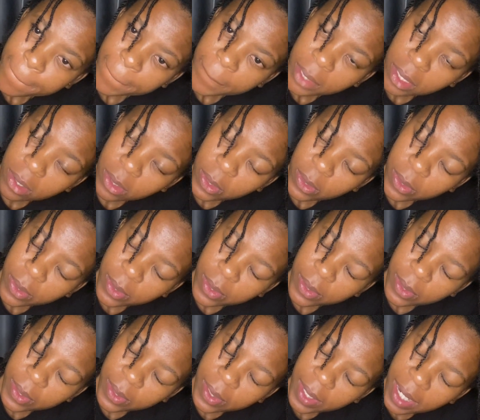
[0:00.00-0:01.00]
Oh,
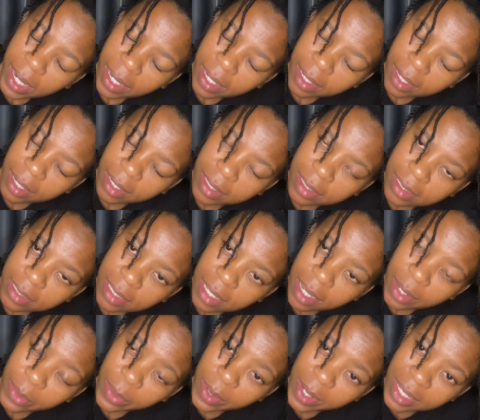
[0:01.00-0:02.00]
hi guys, I
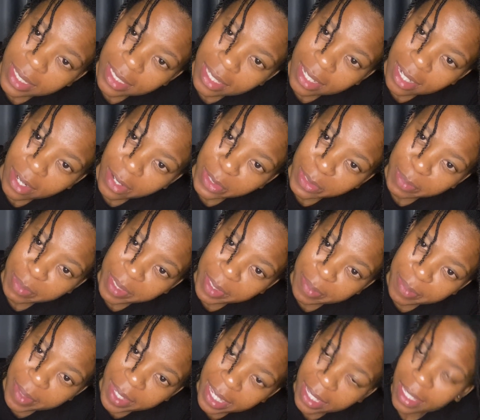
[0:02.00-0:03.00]
know I said I'd be
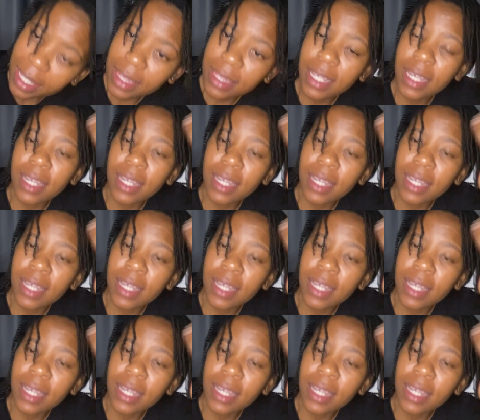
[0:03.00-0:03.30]
back at the